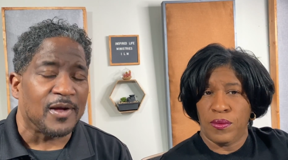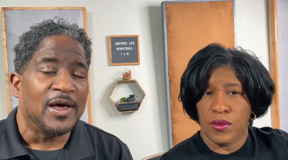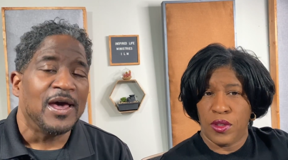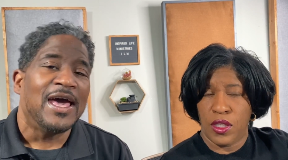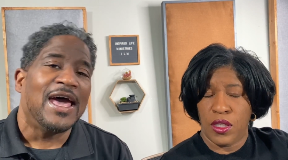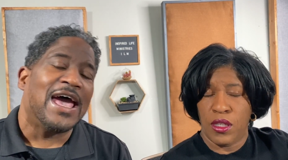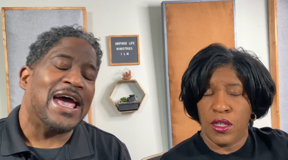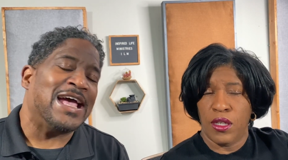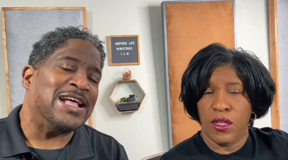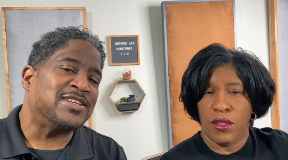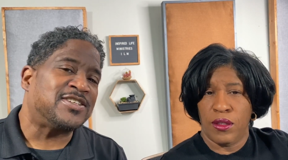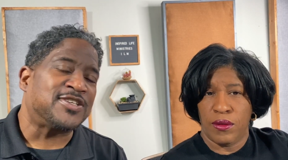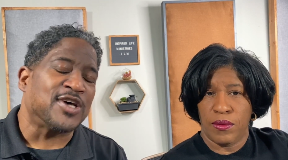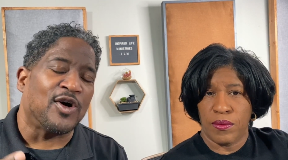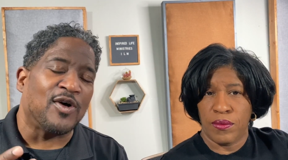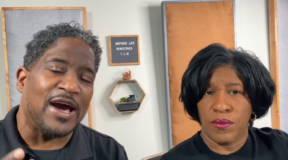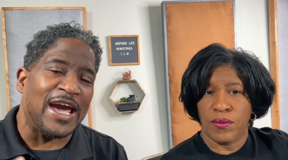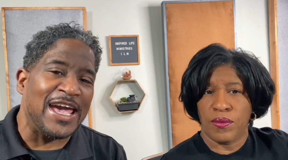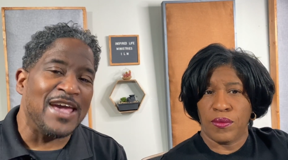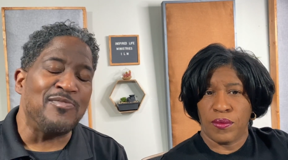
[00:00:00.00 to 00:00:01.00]
Speaker 1: And
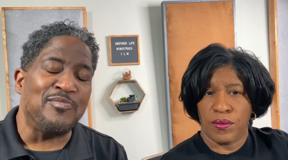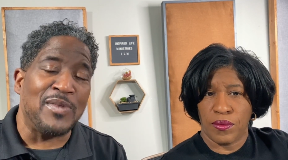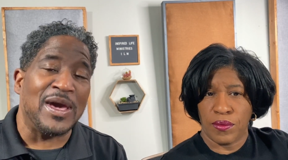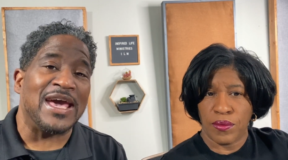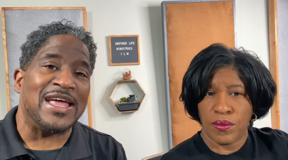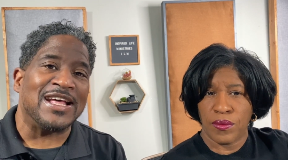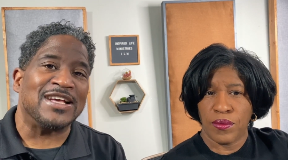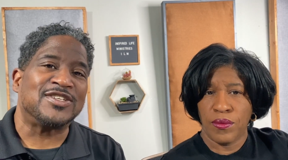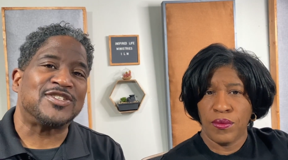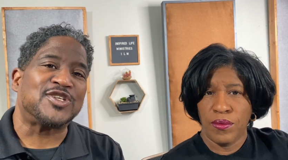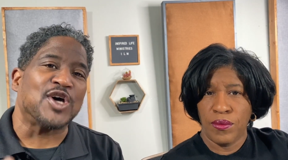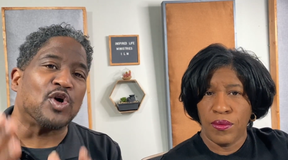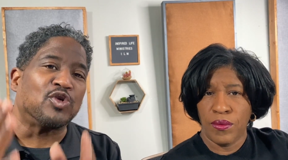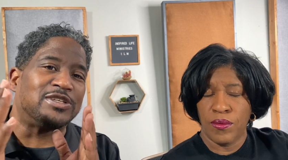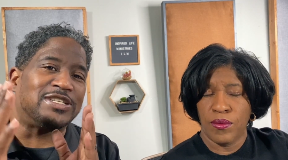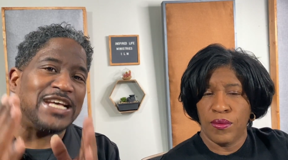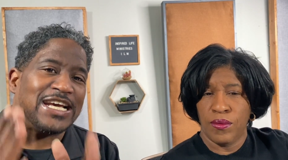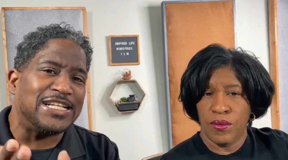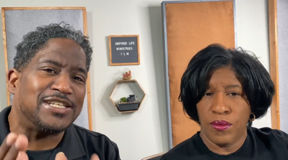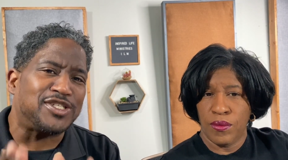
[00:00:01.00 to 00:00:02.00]
so, amen. And so,
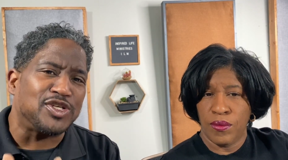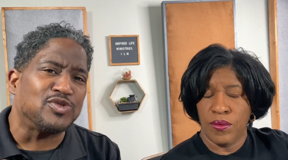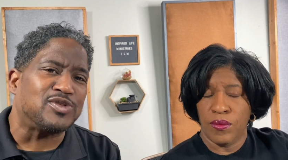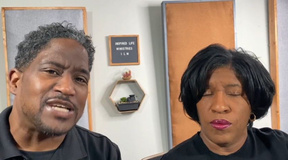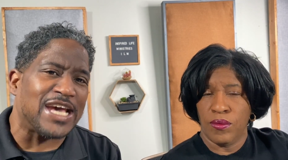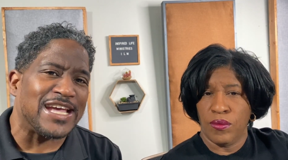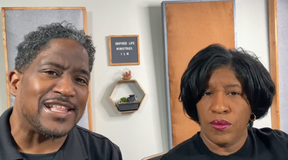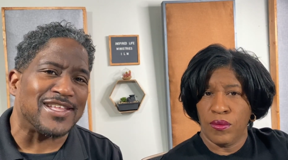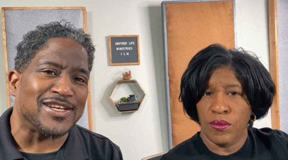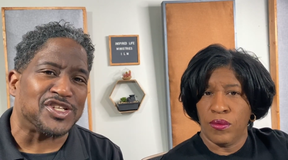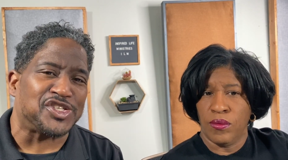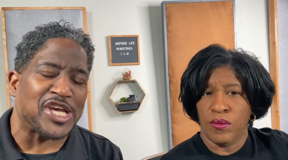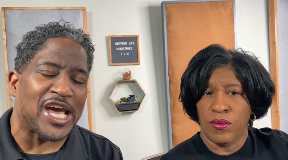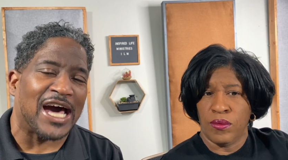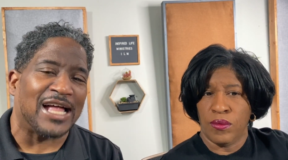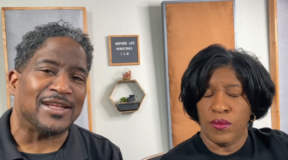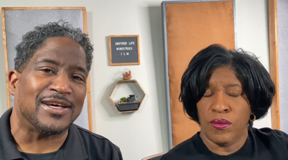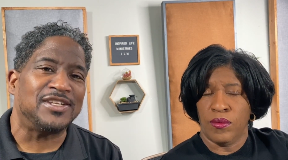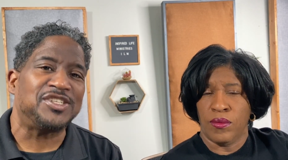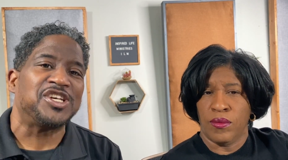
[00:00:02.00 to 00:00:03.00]
did you take the
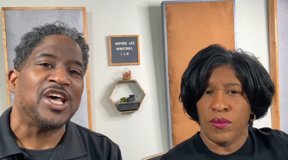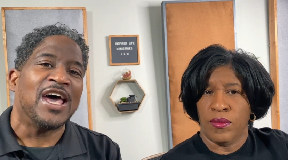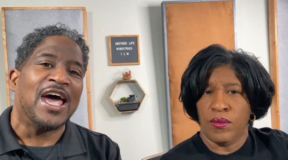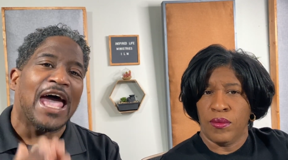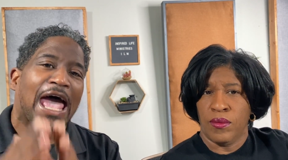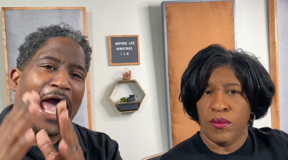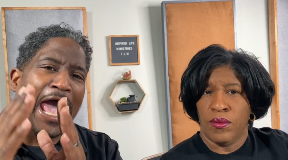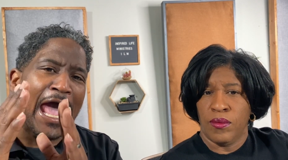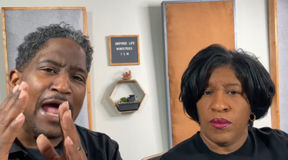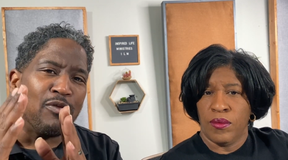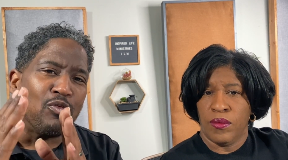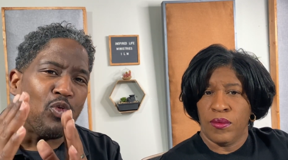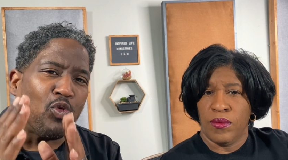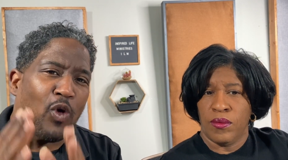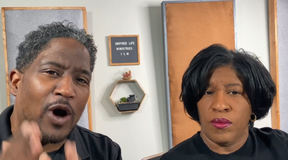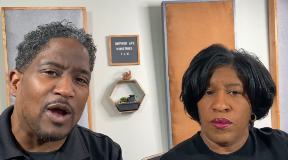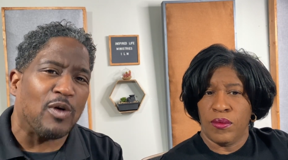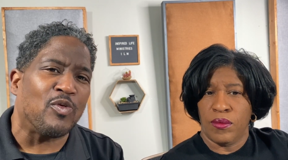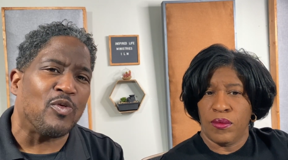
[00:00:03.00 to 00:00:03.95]
challenge? And what